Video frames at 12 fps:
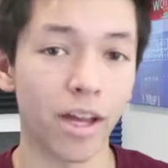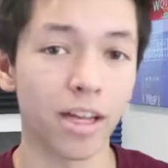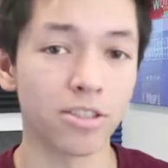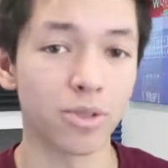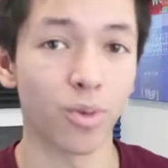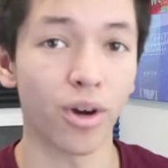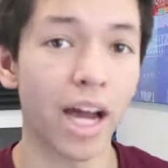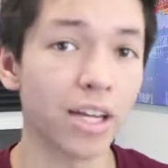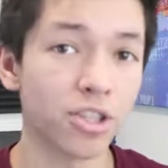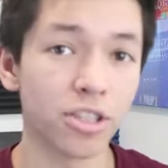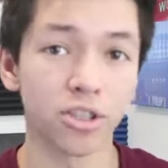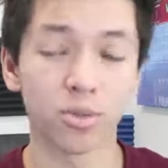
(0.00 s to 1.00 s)
more eggs, there's more
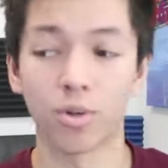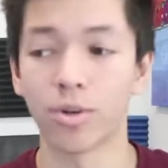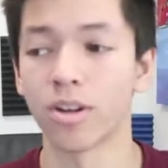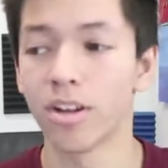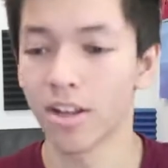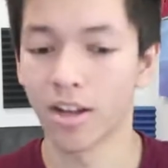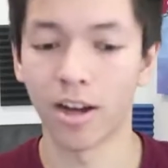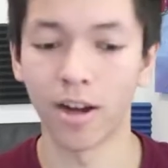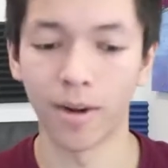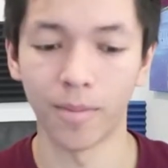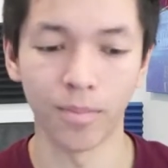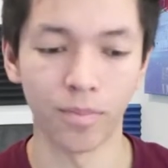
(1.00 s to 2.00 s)
hatching, there's more,
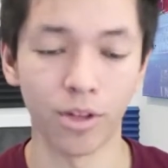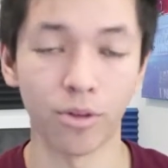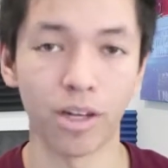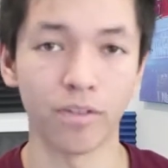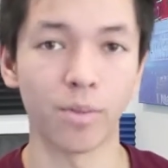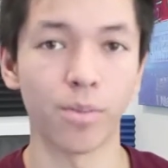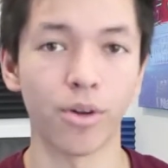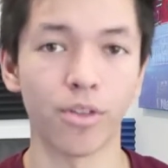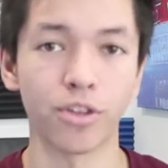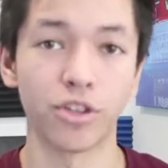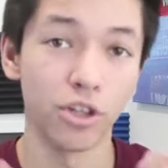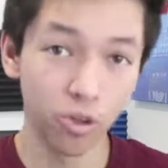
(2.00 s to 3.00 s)
you know, giving
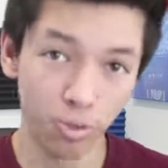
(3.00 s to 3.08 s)
birth,